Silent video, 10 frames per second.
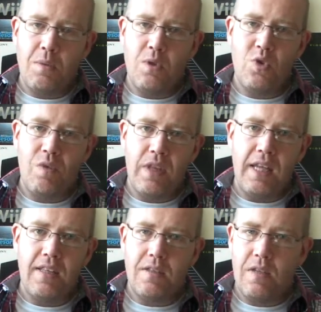control for
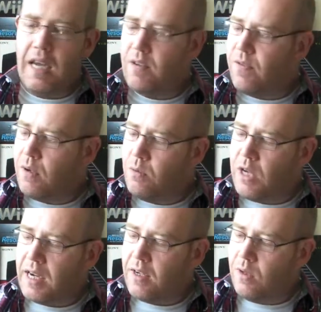the headphone
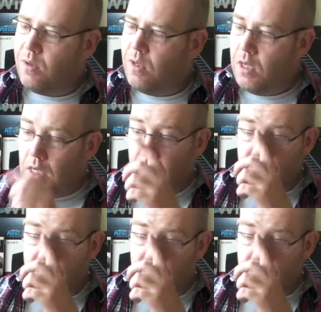jack and all. I